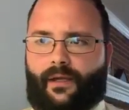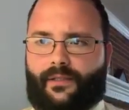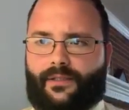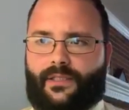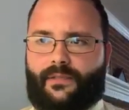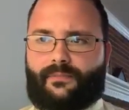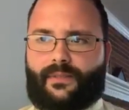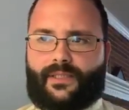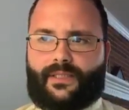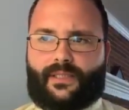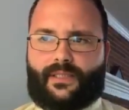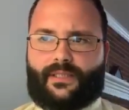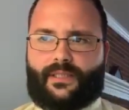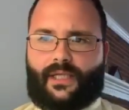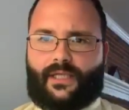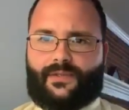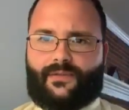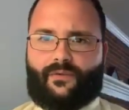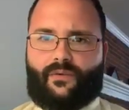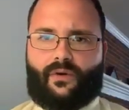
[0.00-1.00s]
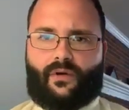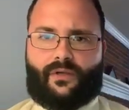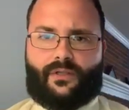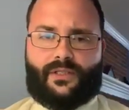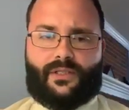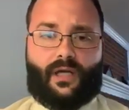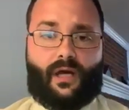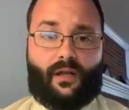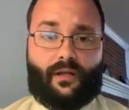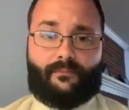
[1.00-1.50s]
to be successful are
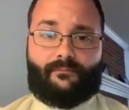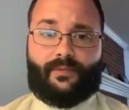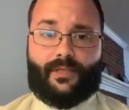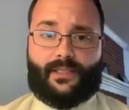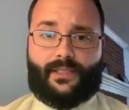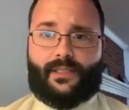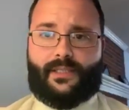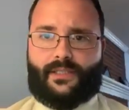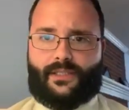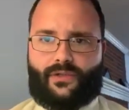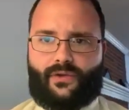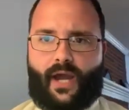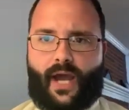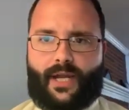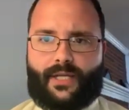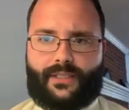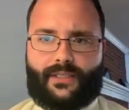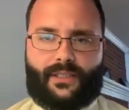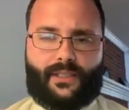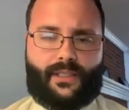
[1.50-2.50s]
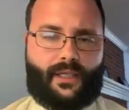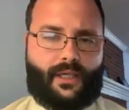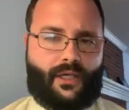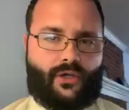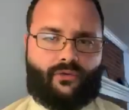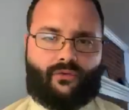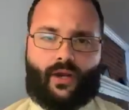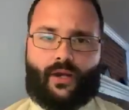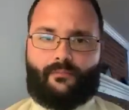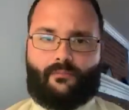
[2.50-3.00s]
solid business strategy,
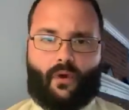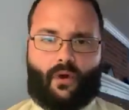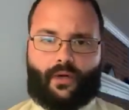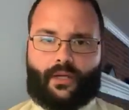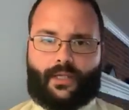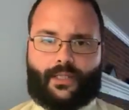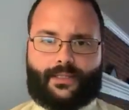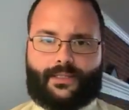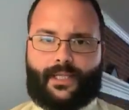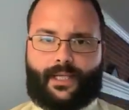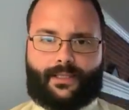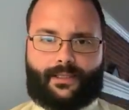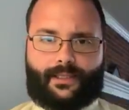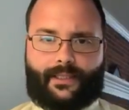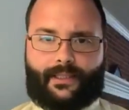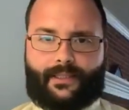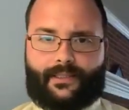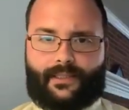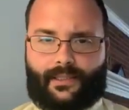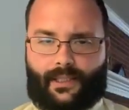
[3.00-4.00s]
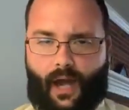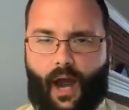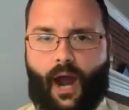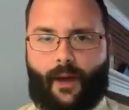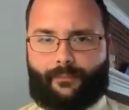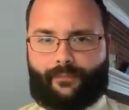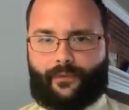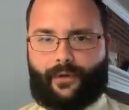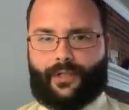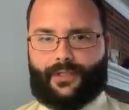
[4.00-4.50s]
great marketing techniques, and
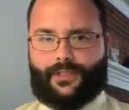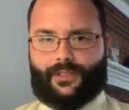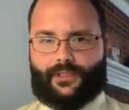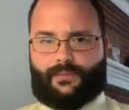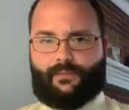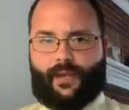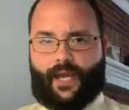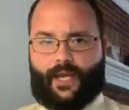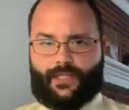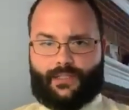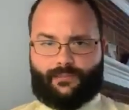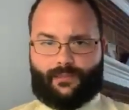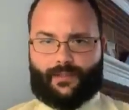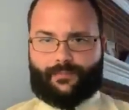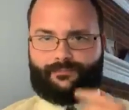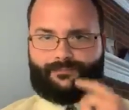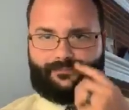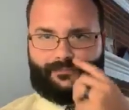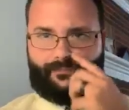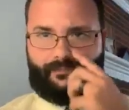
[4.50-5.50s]
operations management.